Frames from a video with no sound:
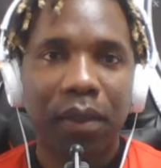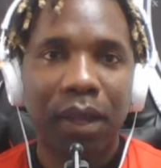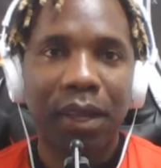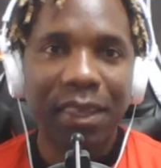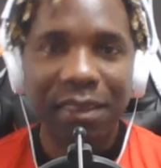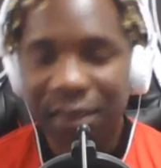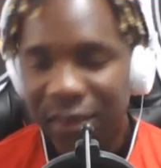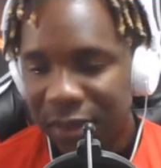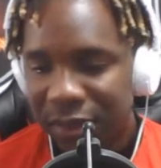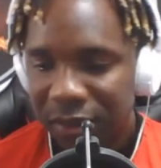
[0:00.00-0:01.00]
And this
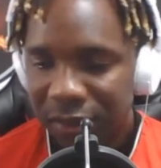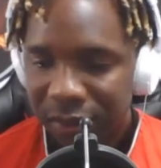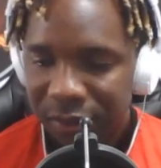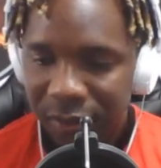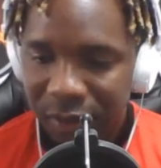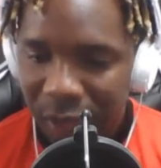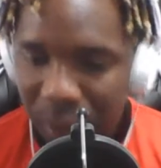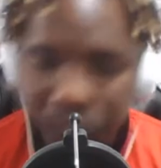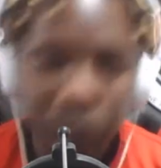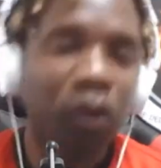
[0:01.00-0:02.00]
is
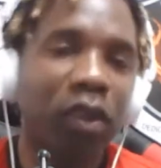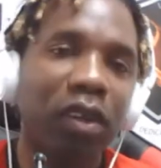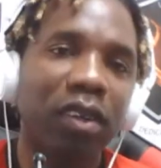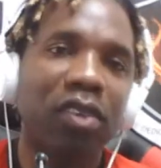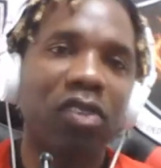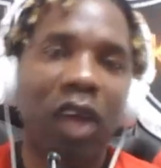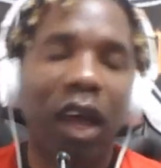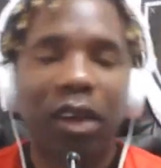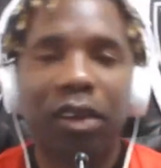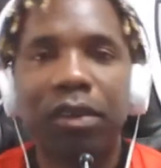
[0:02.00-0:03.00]
important in
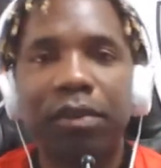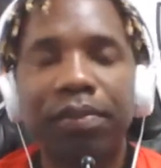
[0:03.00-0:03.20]
soccer